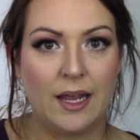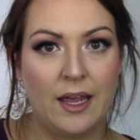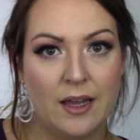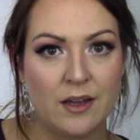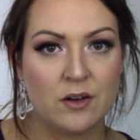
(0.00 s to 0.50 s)

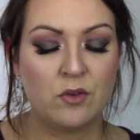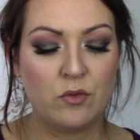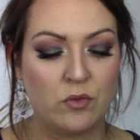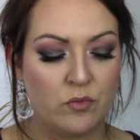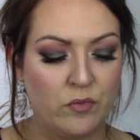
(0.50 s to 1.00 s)
And
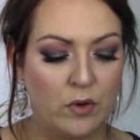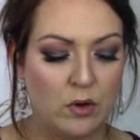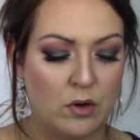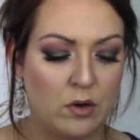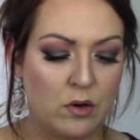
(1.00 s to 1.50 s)

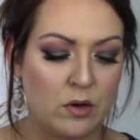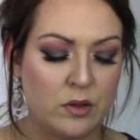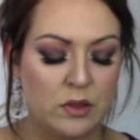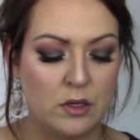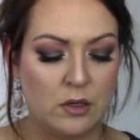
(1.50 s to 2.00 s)
for
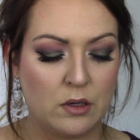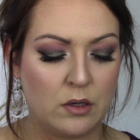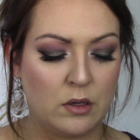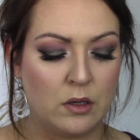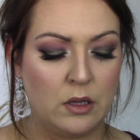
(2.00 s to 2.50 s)

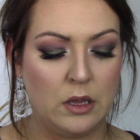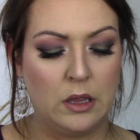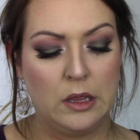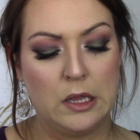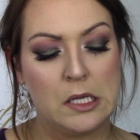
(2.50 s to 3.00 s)
the
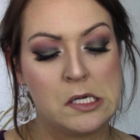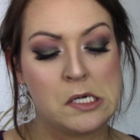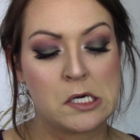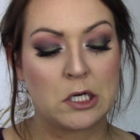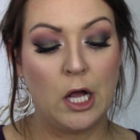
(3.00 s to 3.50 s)

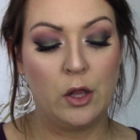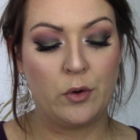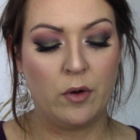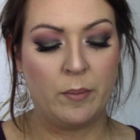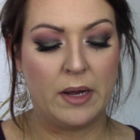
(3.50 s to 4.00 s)

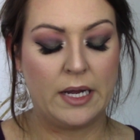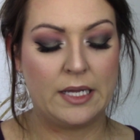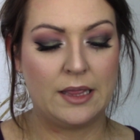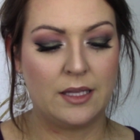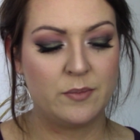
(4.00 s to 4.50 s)
color on my
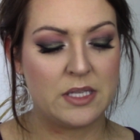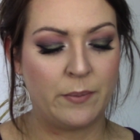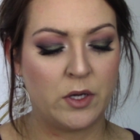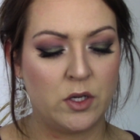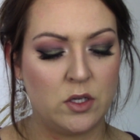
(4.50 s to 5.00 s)
lips,
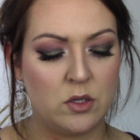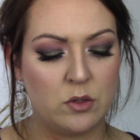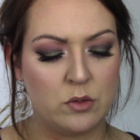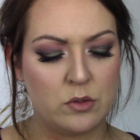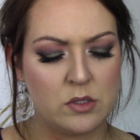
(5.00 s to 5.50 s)
I'm gonna
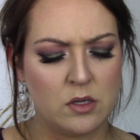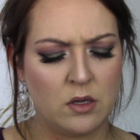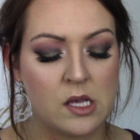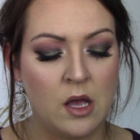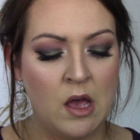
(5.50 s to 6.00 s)
use,
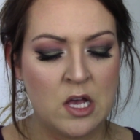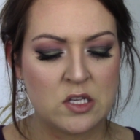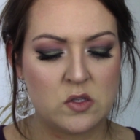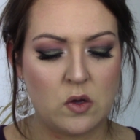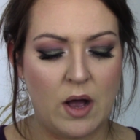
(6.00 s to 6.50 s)

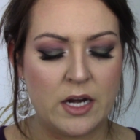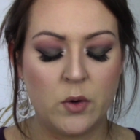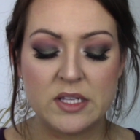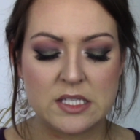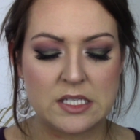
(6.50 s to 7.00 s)
so I
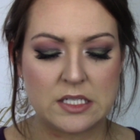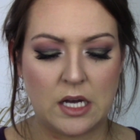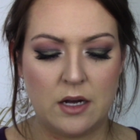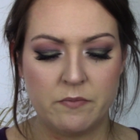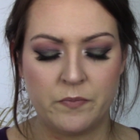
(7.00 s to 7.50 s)
know it's
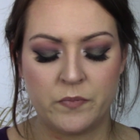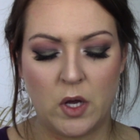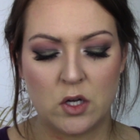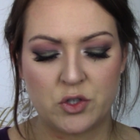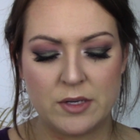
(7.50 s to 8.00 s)

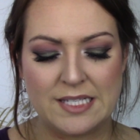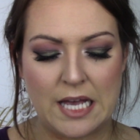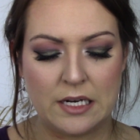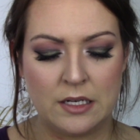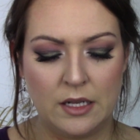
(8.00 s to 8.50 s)
Ultra
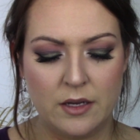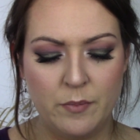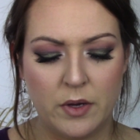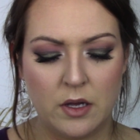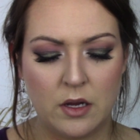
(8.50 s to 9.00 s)
Satin
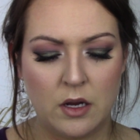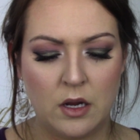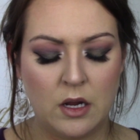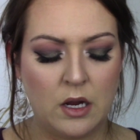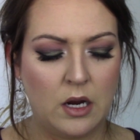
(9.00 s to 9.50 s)
Lip,
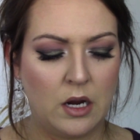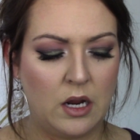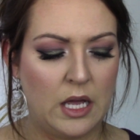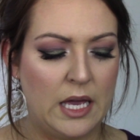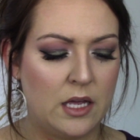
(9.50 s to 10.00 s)

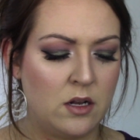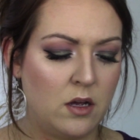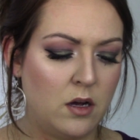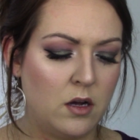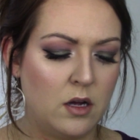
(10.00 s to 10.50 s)
and
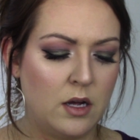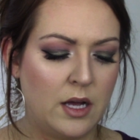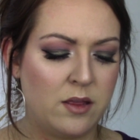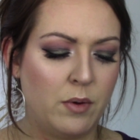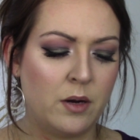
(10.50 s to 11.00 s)

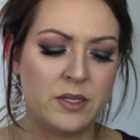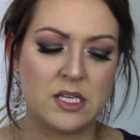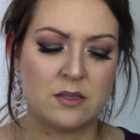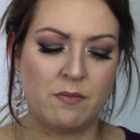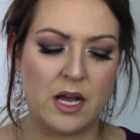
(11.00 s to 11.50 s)
at the bottom it
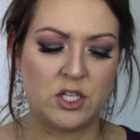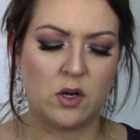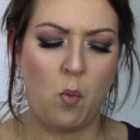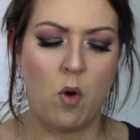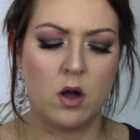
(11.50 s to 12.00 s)
says
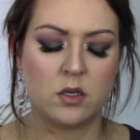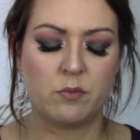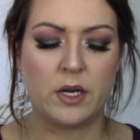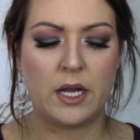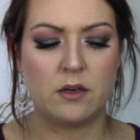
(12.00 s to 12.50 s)
Magic Wand,
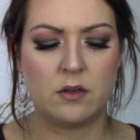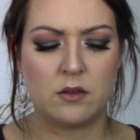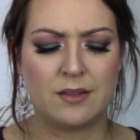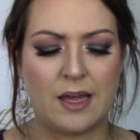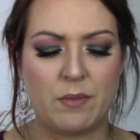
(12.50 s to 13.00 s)
but
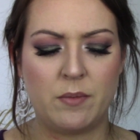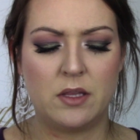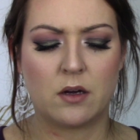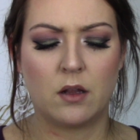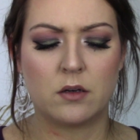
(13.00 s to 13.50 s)
that might be
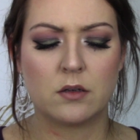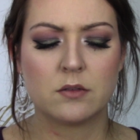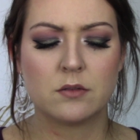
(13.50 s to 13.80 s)
the color,